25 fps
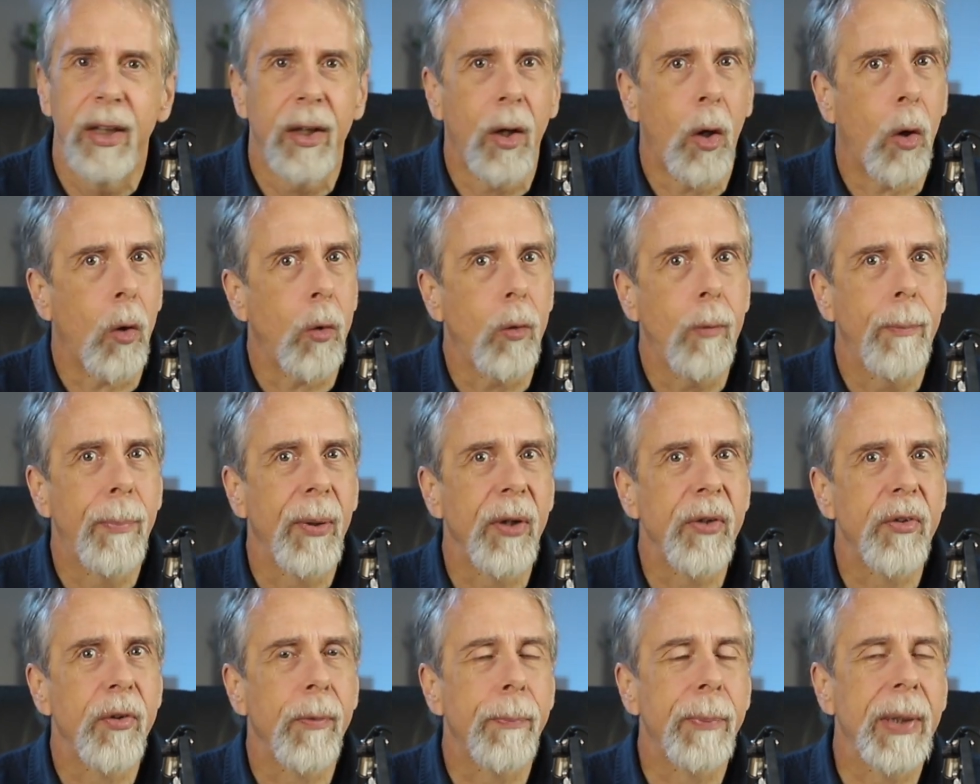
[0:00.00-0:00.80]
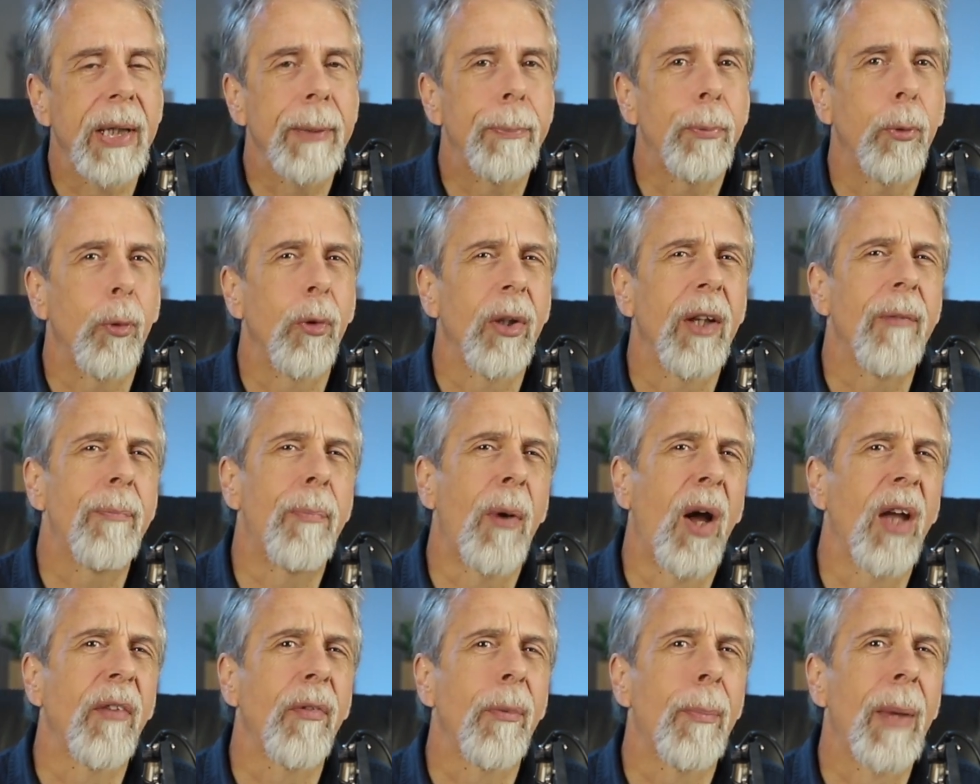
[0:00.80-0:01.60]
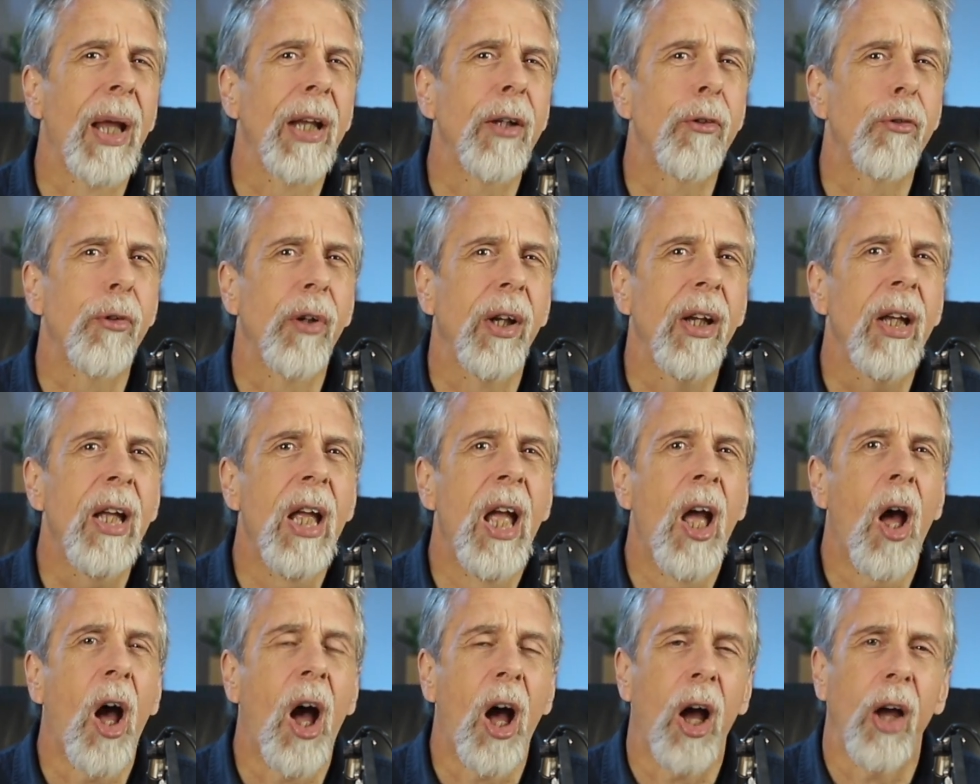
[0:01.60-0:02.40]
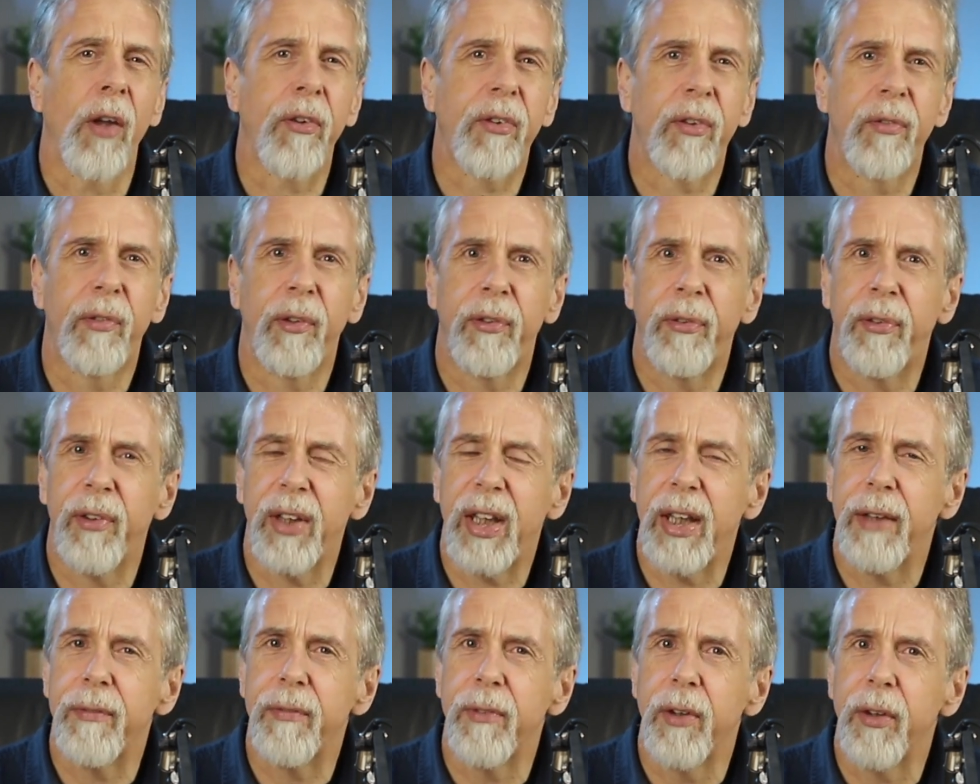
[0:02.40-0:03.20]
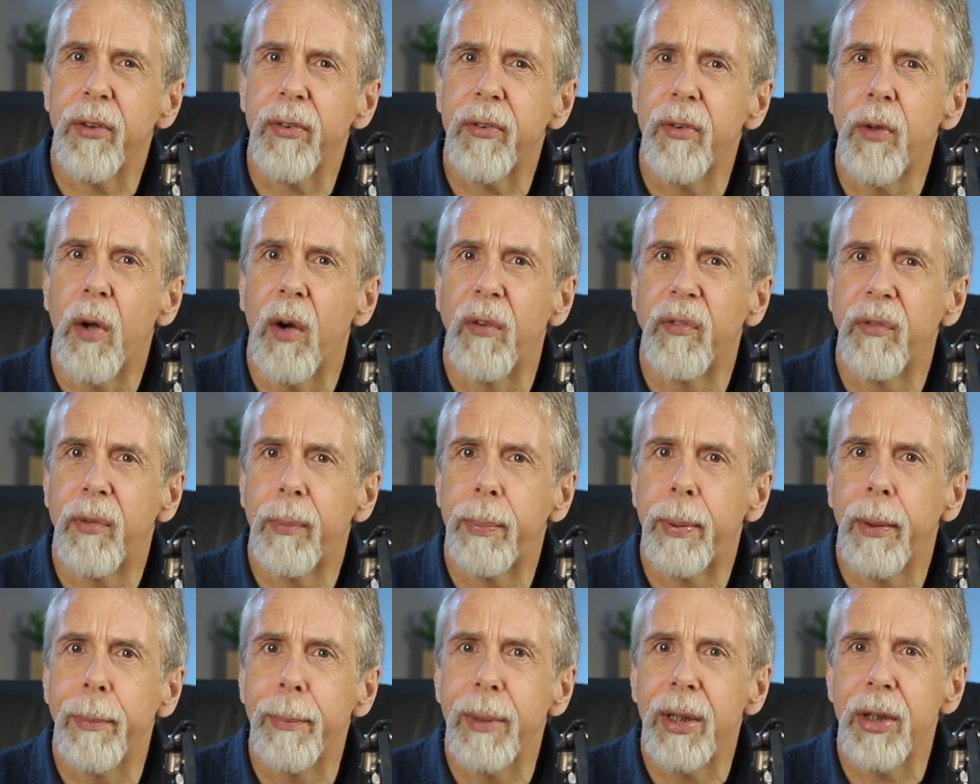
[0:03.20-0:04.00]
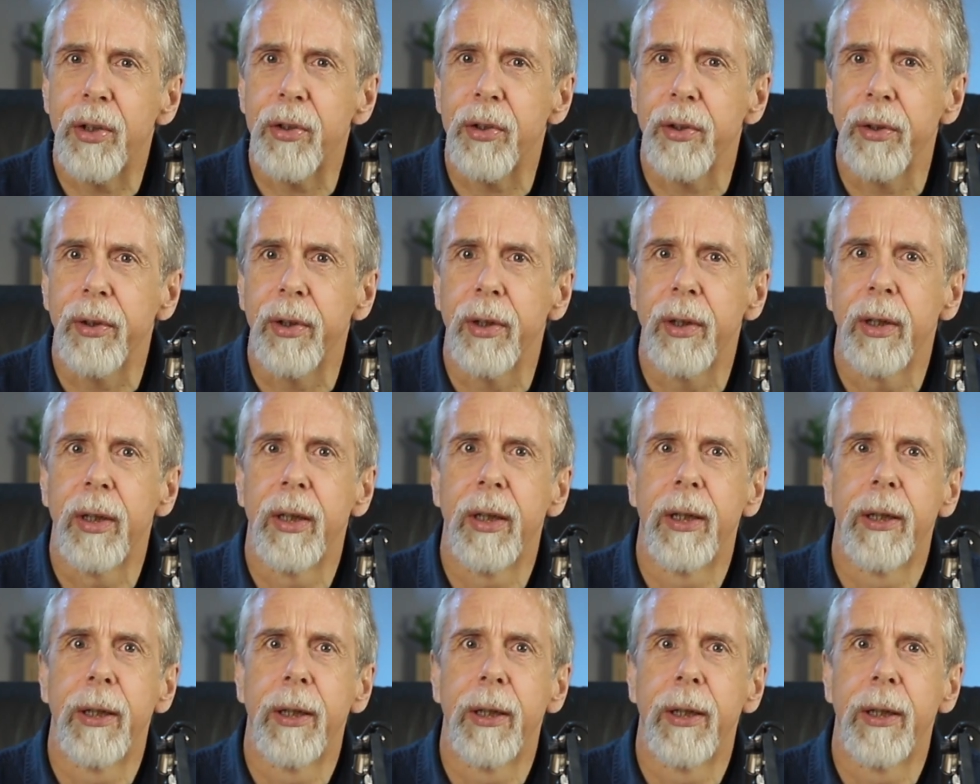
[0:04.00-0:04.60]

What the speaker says: A whole bunch of people live by the mantra, ask for forgiveness, not for permission.